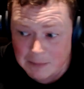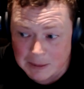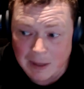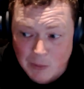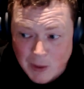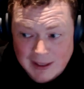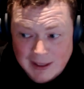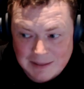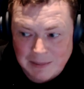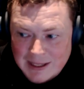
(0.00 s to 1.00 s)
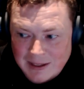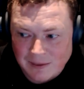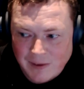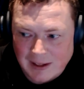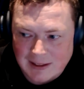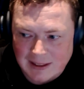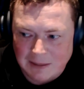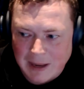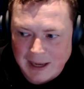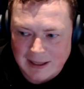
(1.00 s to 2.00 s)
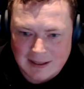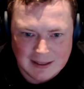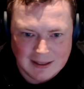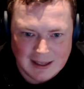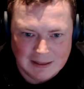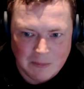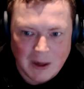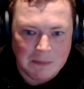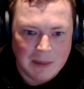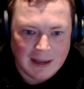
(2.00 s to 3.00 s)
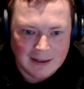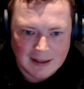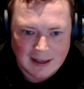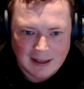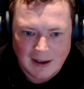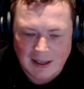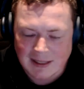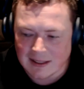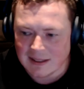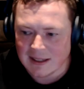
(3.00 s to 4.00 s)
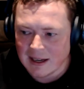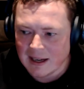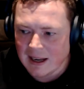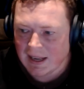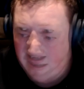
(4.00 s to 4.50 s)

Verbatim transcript: But meanwhile, there's a bunch of files in the packages that might be under another license